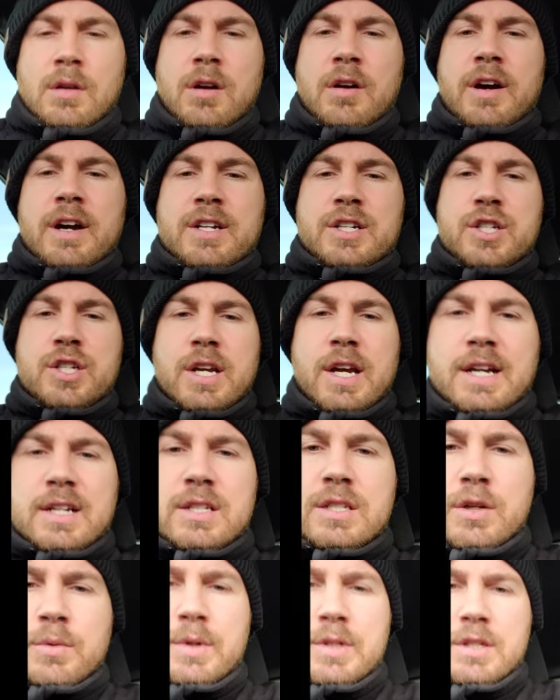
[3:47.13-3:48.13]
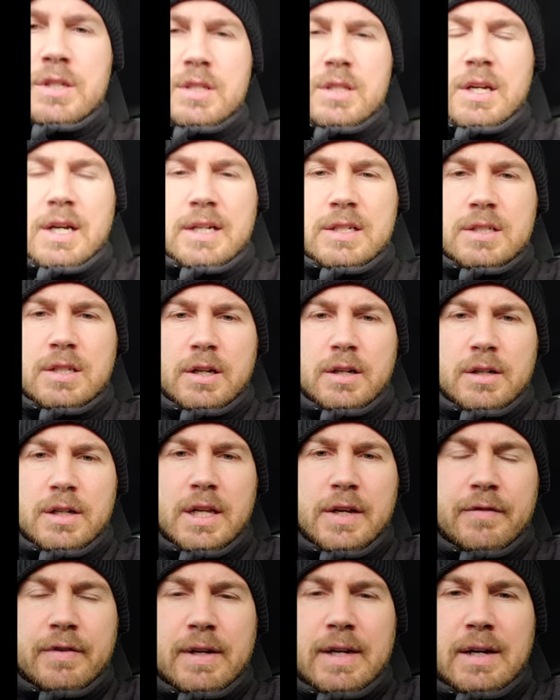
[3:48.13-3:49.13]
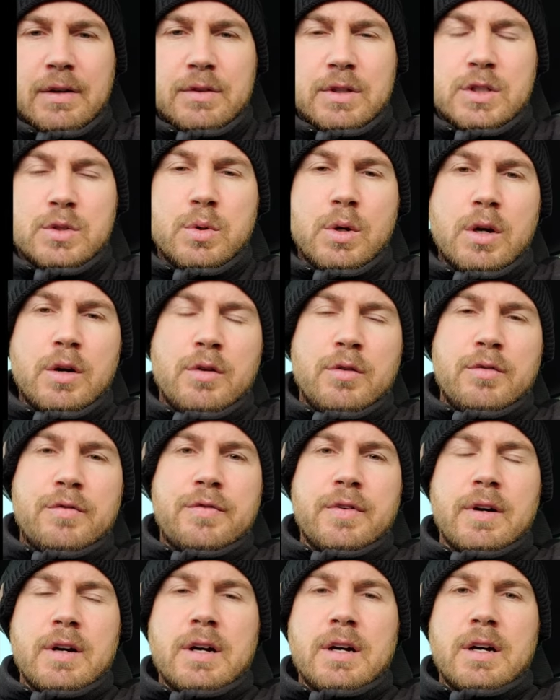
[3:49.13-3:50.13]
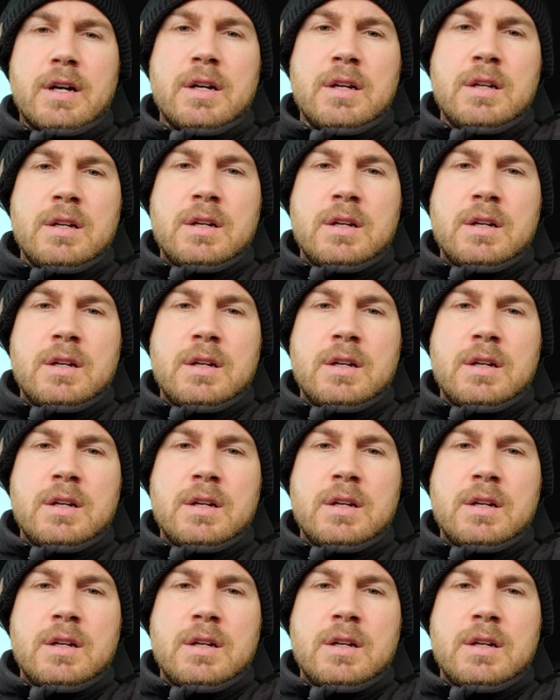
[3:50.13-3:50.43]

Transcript: All right, chat. So we just got done giving out the twelve uh,